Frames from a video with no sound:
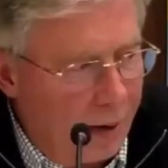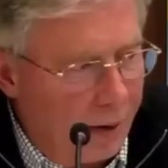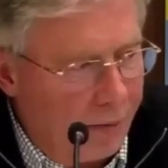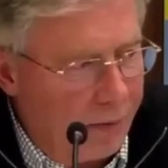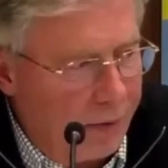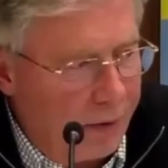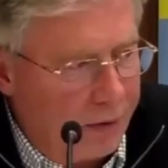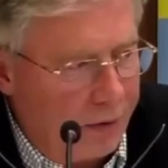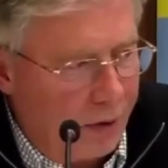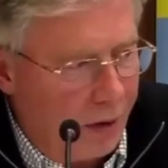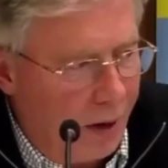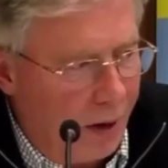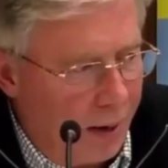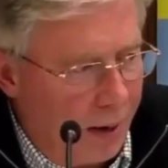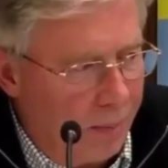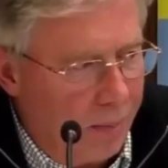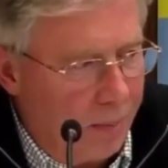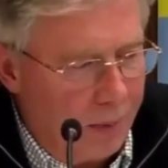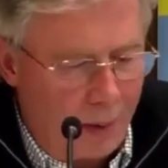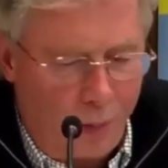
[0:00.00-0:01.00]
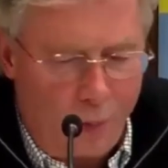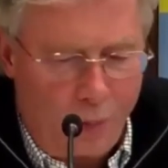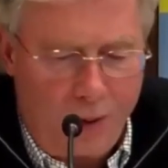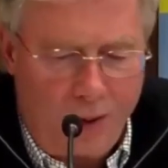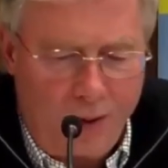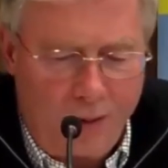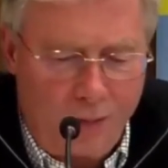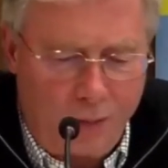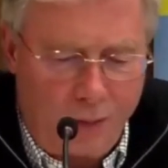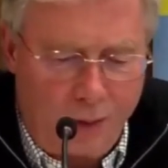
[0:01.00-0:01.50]
the time that we have
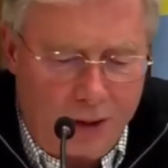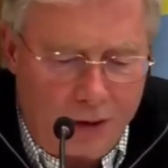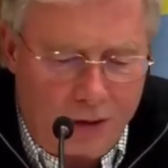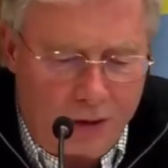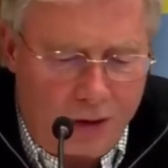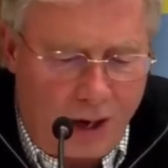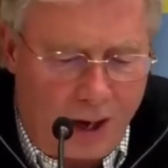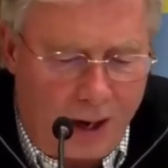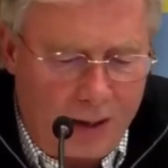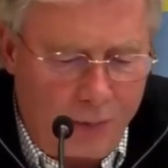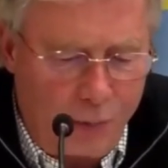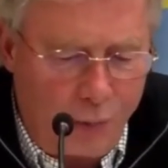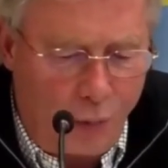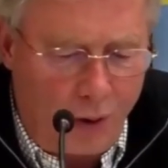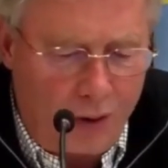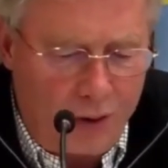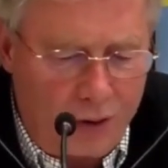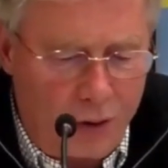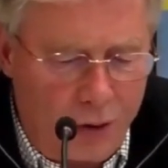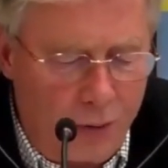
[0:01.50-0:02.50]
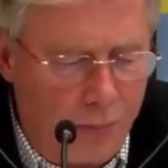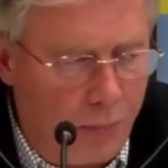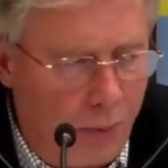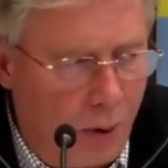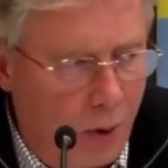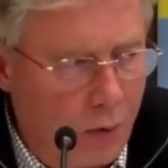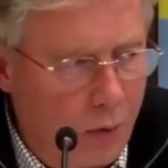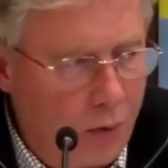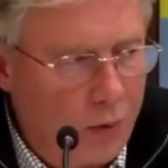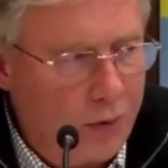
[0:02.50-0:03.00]
reached. I want to
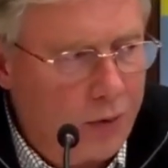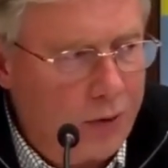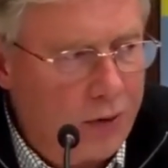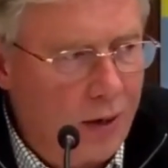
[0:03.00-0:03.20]
pose